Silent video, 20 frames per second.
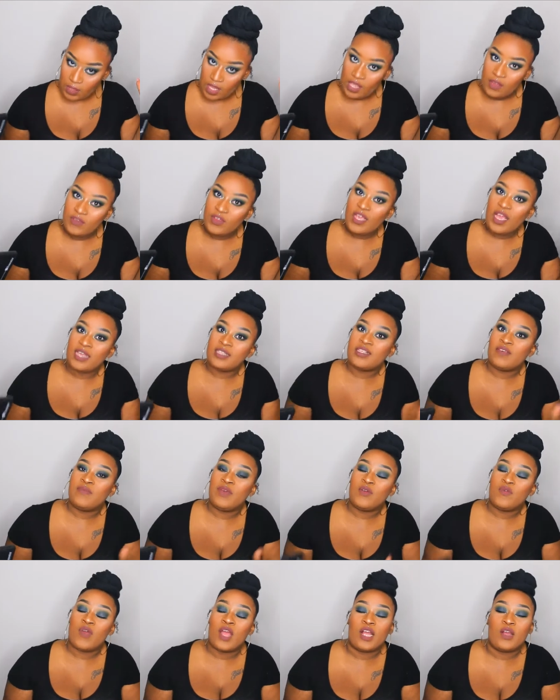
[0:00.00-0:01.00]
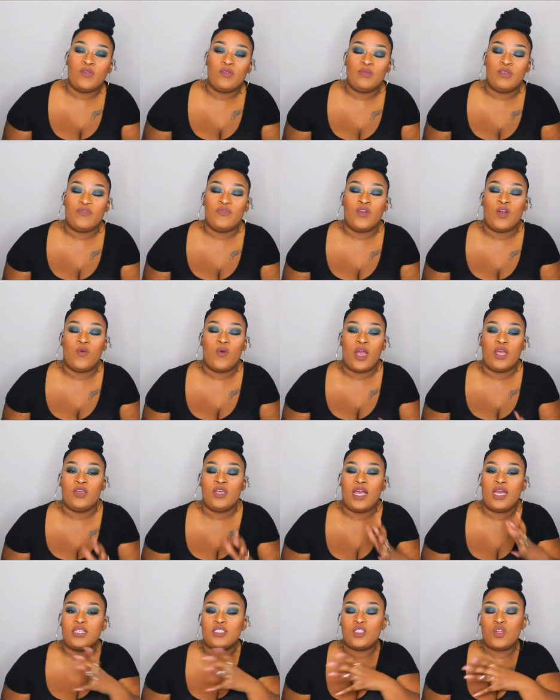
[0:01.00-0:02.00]
if you guys have been rocking with me for a while, you
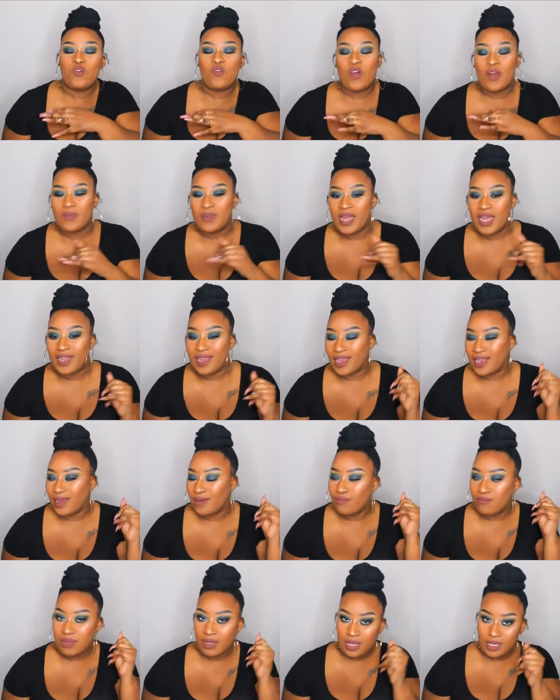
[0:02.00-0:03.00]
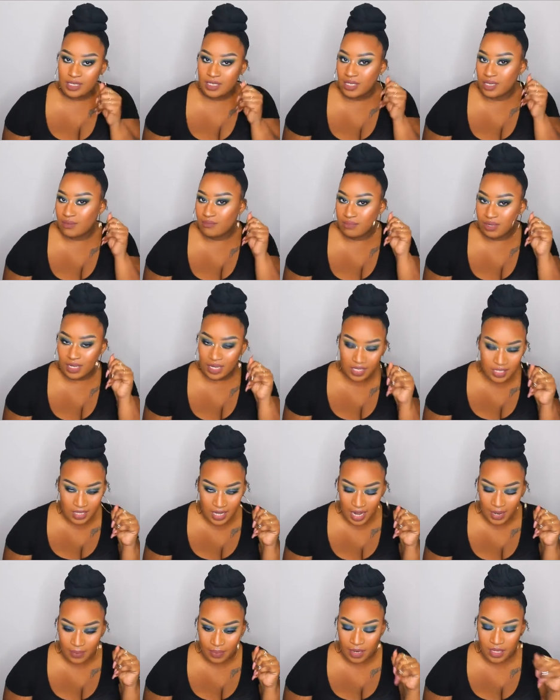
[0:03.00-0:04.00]
guys know I'm not like a blushy blush
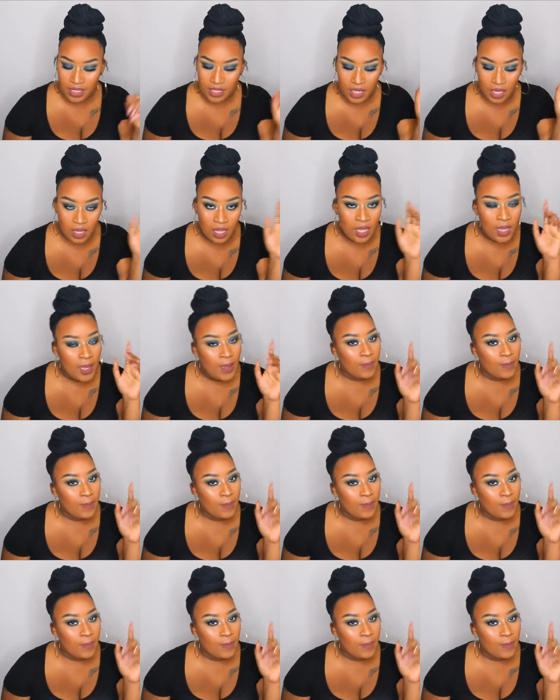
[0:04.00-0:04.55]
type person,